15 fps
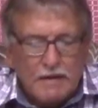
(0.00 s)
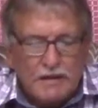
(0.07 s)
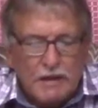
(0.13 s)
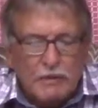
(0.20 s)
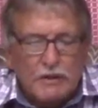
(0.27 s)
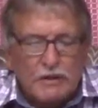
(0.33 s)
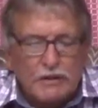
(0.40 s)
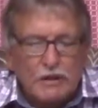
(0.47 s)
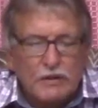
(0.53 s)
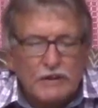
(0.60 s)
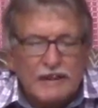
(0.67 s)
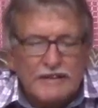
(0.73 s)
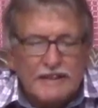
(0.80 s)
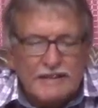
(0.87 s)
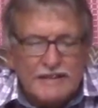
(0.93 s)
Now we're going to look
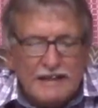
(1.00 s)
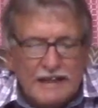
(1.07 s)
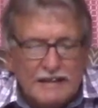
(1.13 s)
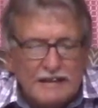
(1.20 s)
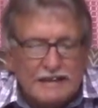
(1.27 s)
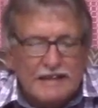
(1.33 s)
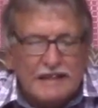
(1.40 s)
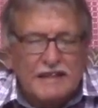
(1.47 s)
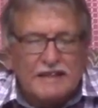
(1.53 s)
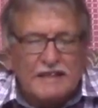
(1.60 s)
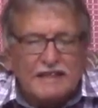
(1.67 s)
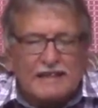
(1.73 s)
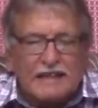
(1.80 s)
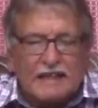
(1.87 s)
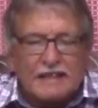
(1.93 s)
at the second key.
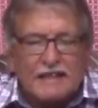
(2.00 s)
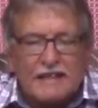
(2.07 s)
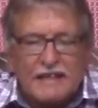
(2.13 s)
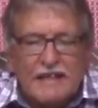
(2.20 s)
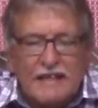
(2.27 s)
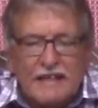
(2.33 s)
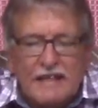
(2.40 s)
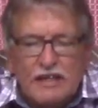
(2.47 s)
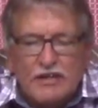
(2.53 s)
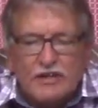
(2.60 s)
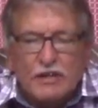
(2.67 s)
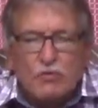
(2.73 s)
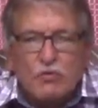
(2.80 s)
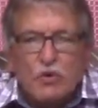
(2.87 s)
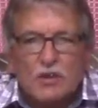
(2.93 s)
The second key is
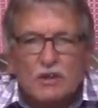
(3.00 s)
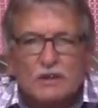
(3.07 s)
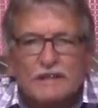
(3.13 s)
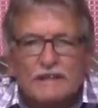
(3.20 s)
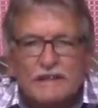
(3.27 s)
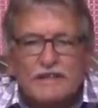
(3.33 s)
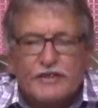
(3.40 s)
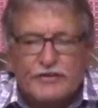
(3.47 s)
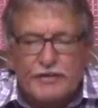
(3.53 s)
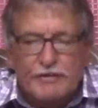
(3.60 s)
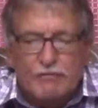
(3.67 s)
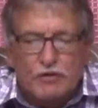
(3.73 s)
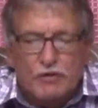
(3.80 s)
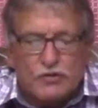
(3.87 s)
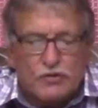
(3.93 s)
the world history
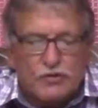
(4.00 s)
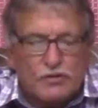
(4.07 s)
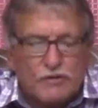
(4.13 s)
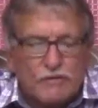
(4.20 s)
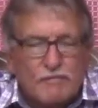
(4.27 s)
books.